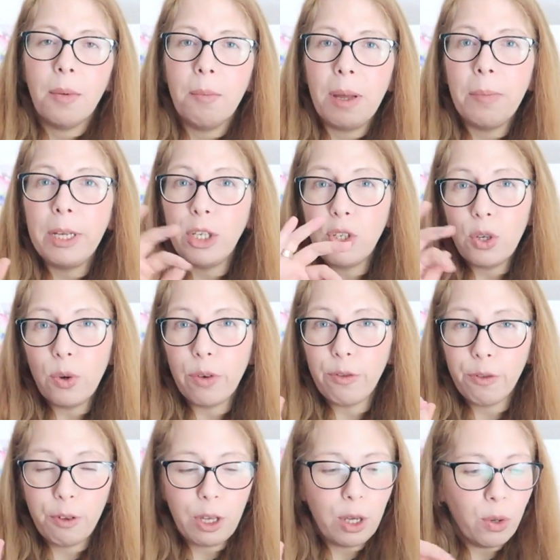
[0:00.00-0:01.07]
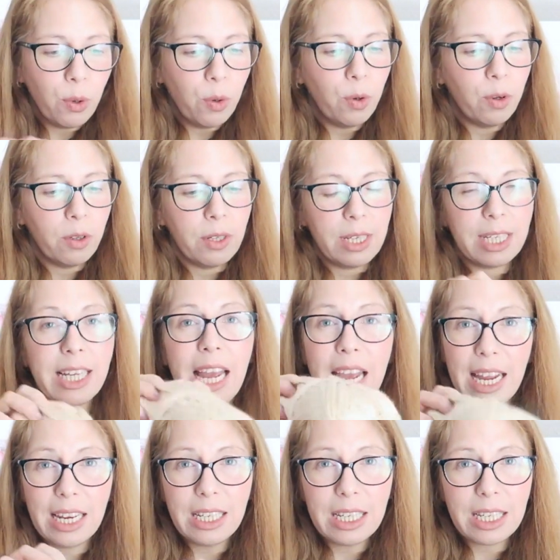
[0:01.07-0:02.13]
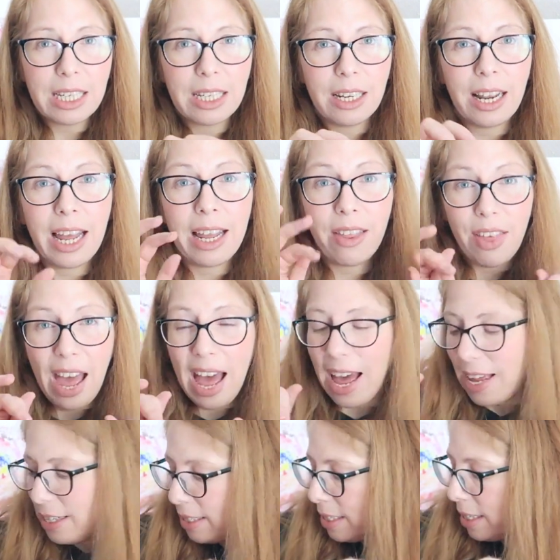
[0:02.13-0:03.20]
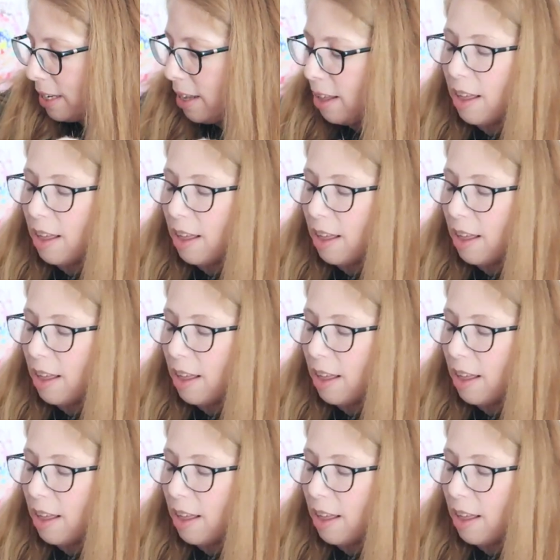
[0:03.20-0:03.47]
Maybe do a few skeins like that.